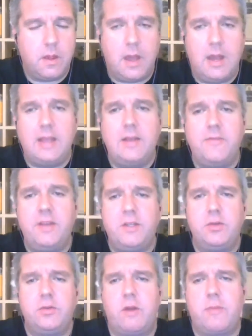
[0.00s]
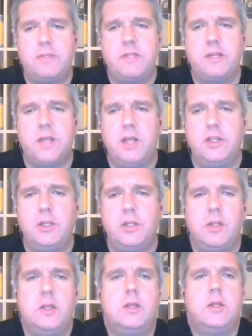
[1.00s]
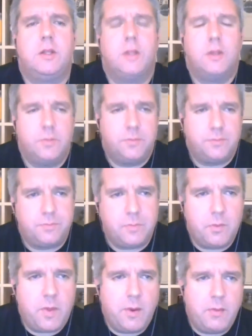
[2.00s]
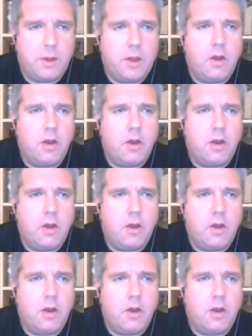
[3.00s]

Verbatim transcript: I like a visual representation. remember at